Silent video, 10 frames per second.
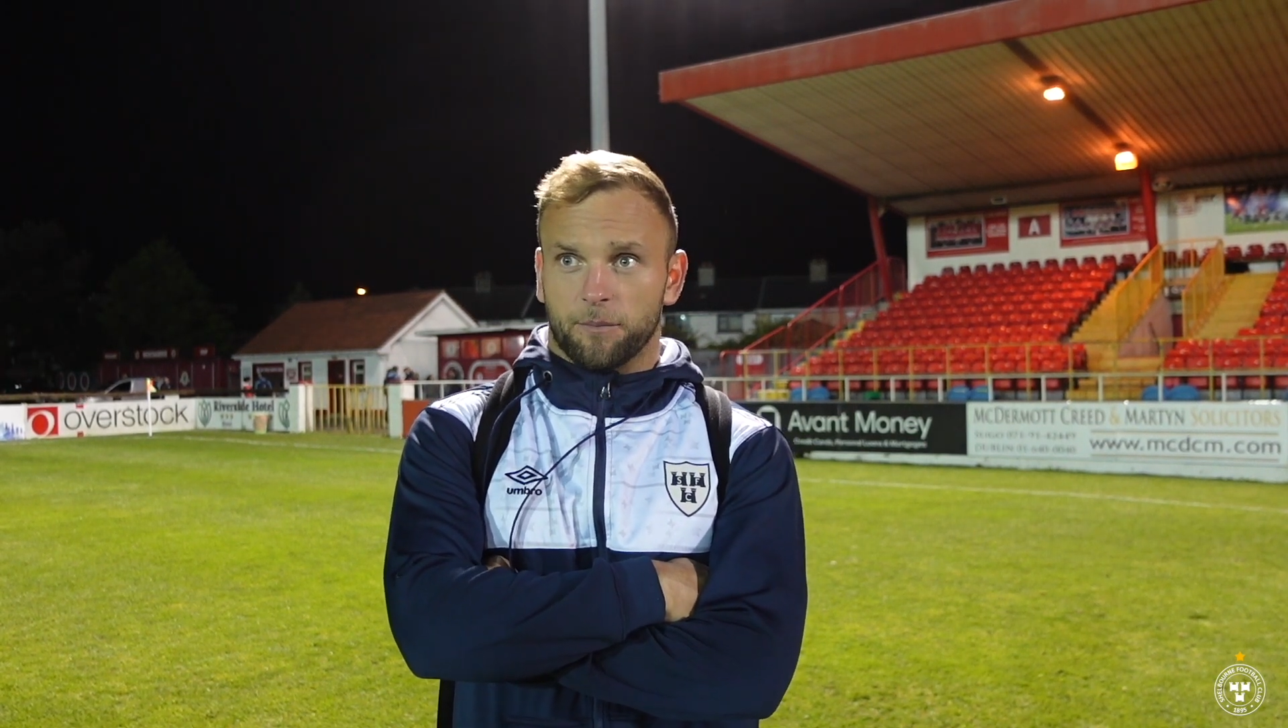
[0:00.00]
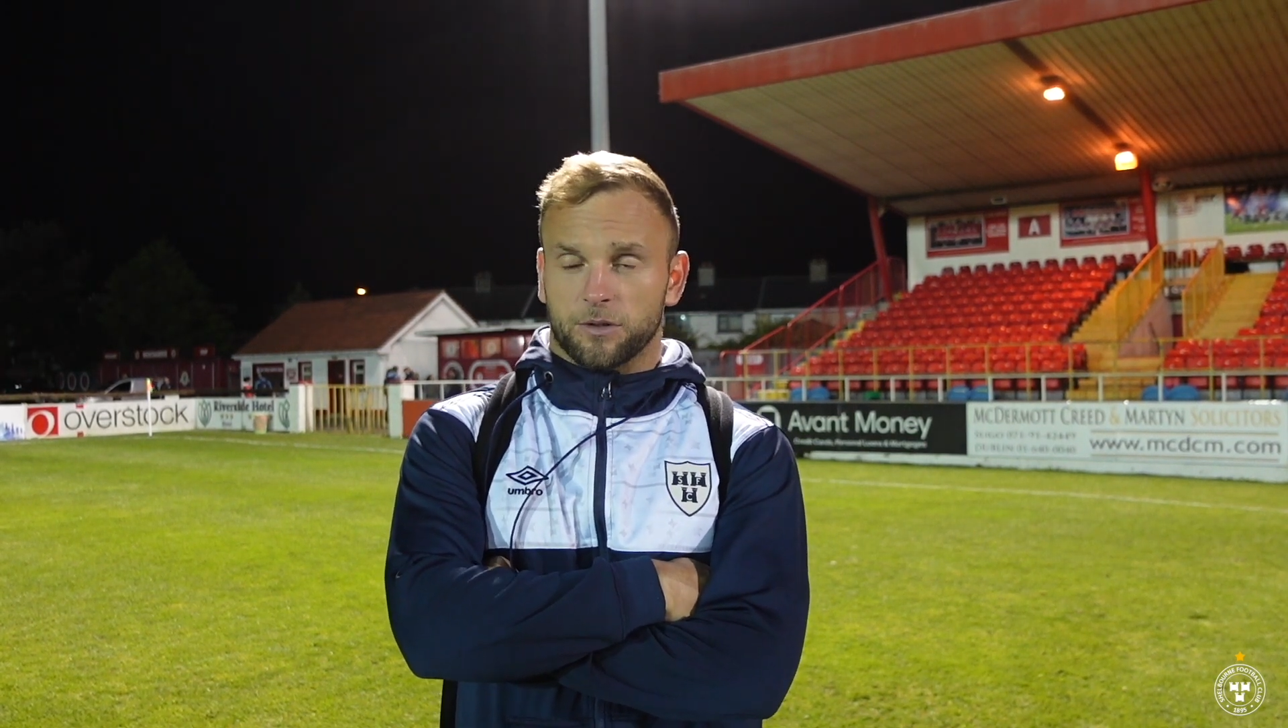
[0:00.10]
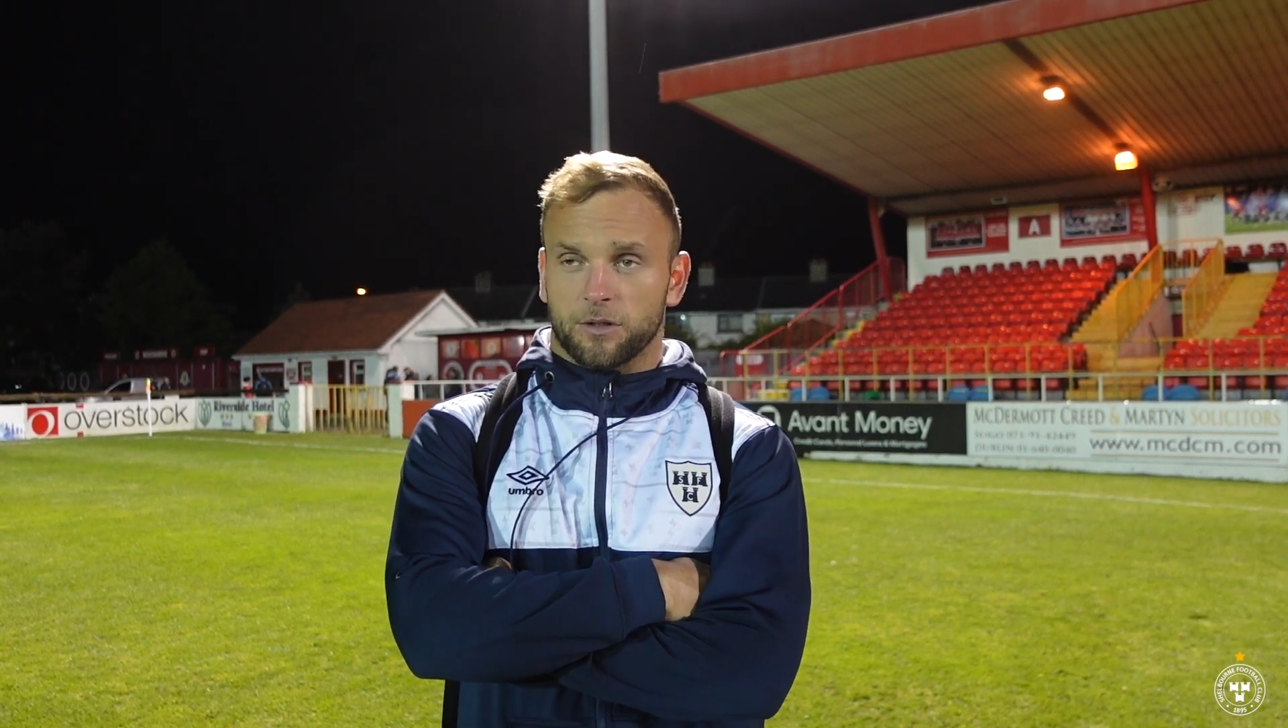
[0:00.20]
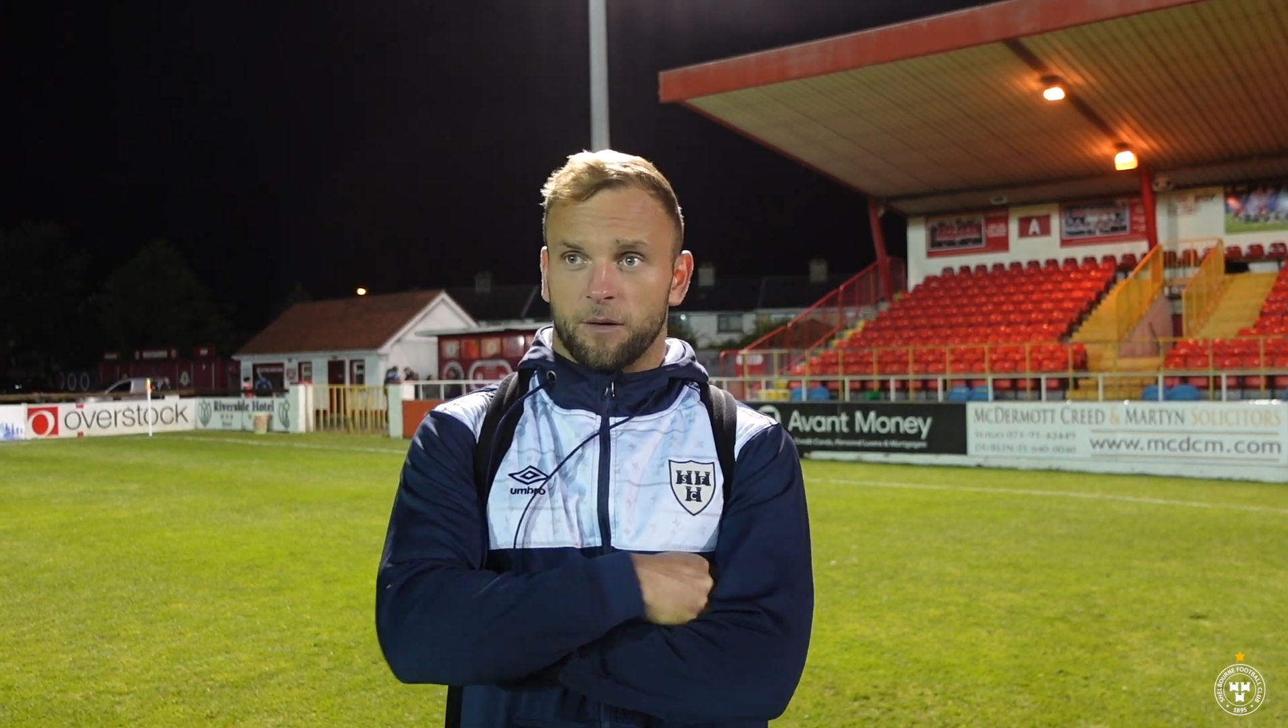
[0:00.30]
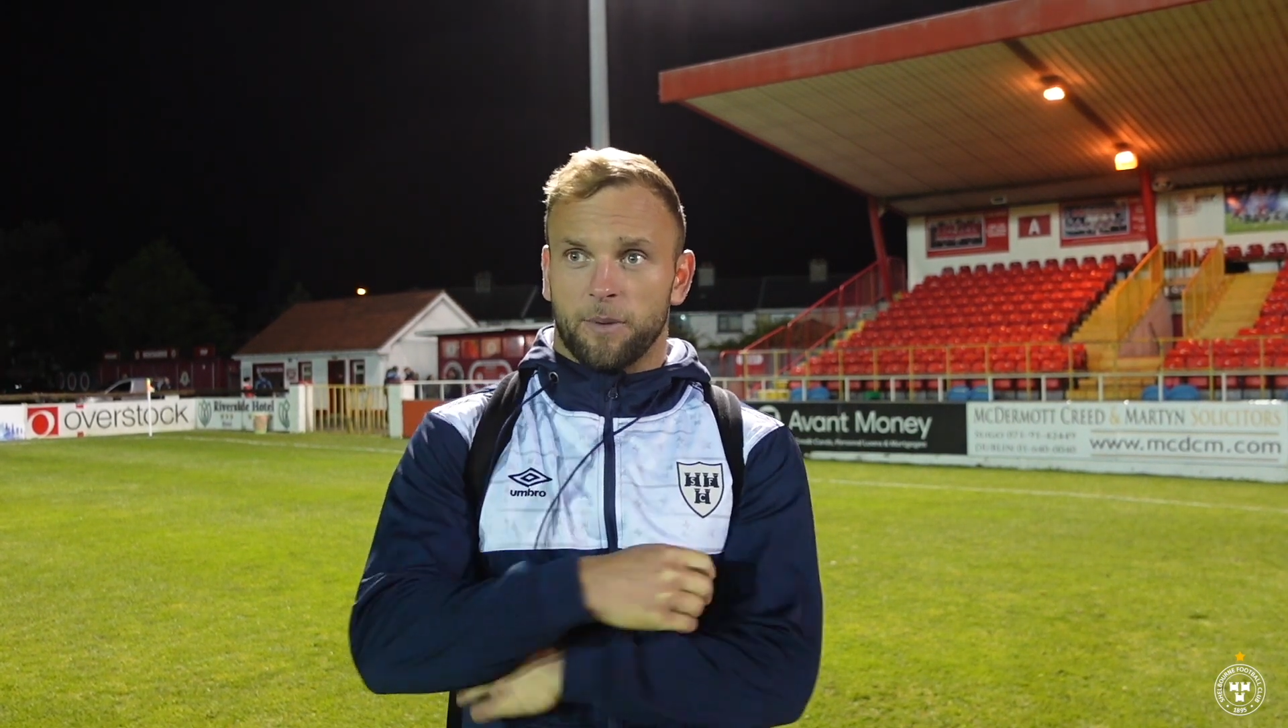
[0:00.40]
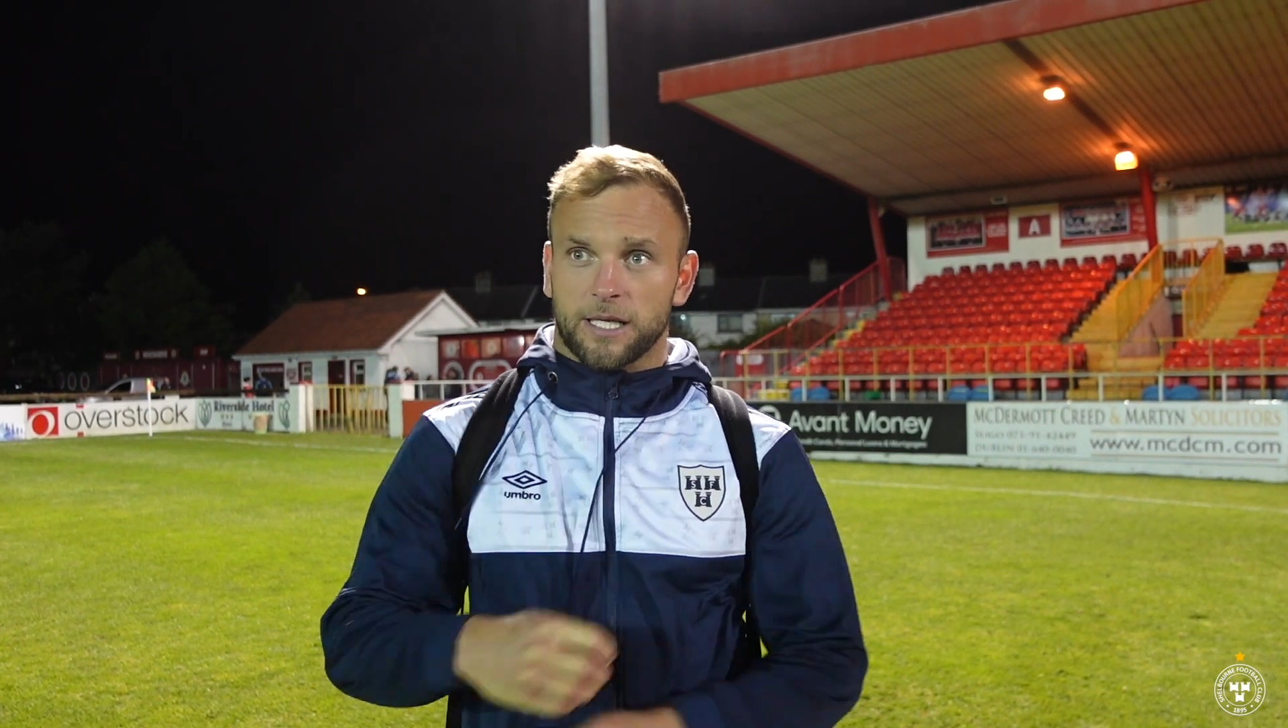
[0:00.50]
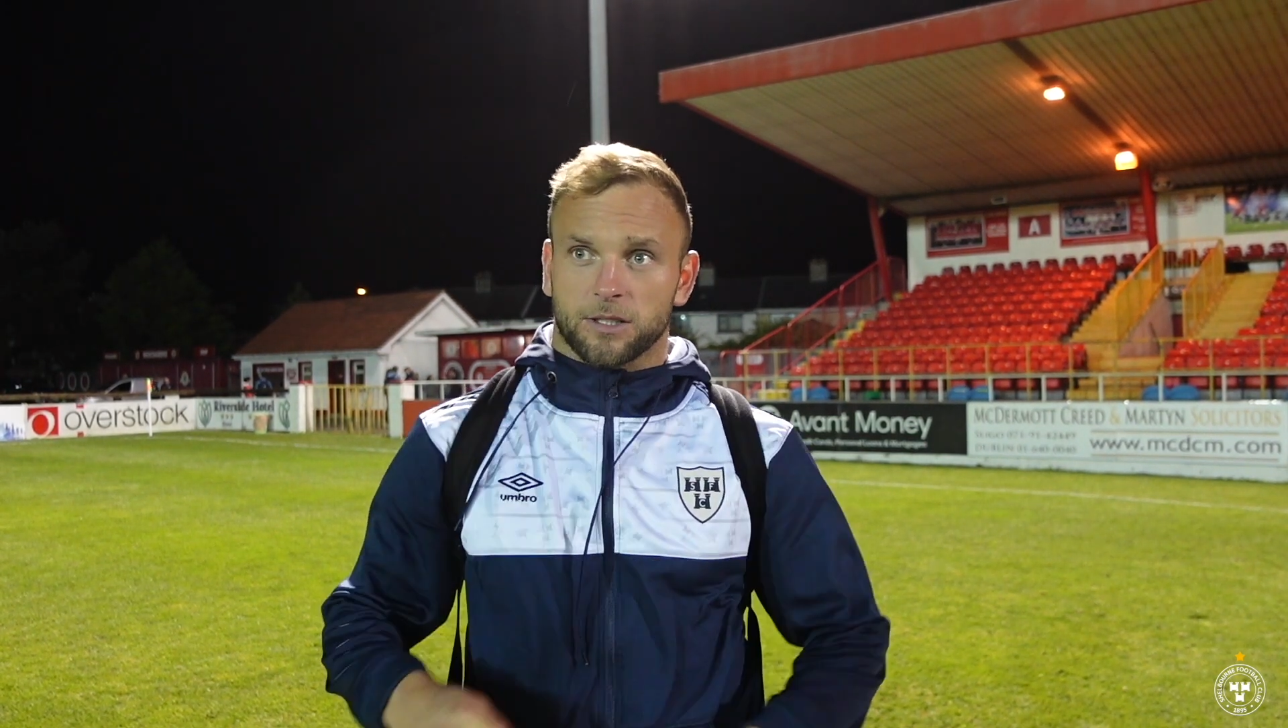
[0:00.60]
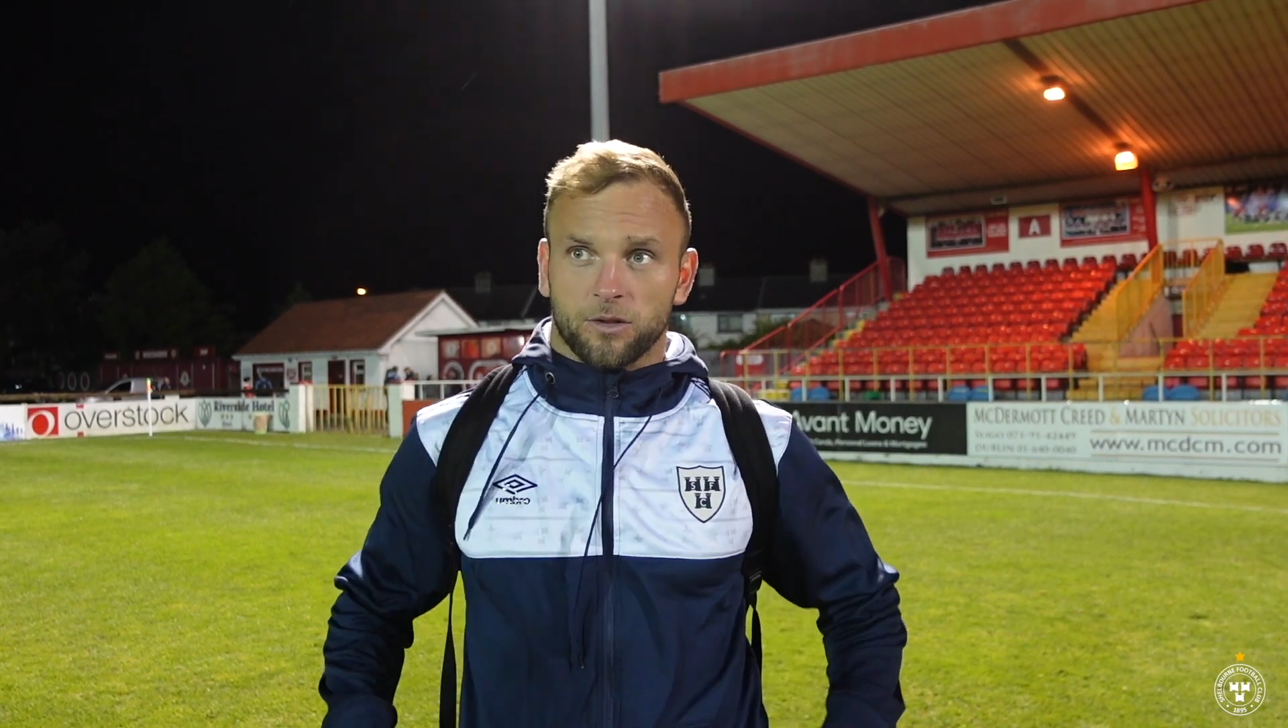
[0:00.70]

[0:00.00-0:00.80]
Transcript: past